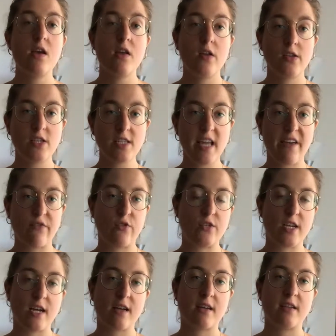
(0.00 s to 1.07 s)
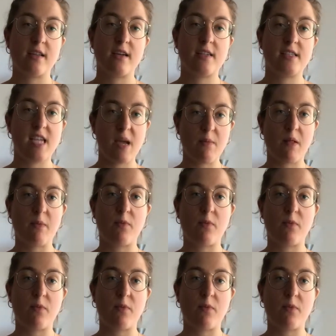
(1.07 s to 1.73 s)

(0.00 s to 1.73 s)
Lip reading: You just have to check the table